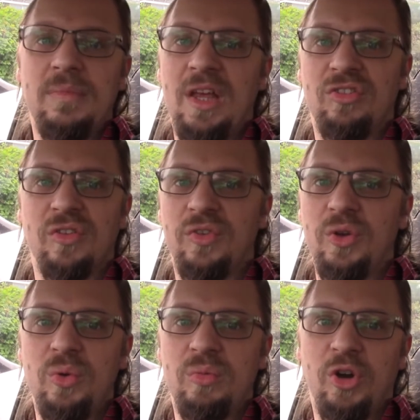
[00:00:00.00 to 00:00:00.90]
It's a
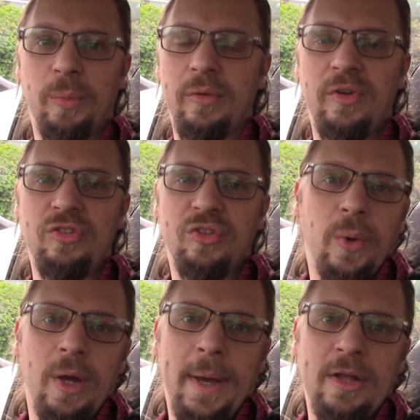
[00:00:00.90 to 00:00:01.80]
few couple of inch
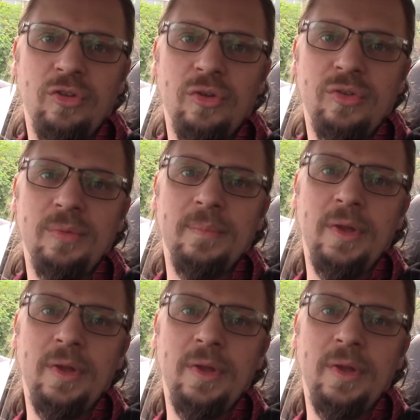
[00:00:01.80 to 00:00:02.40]
square patches.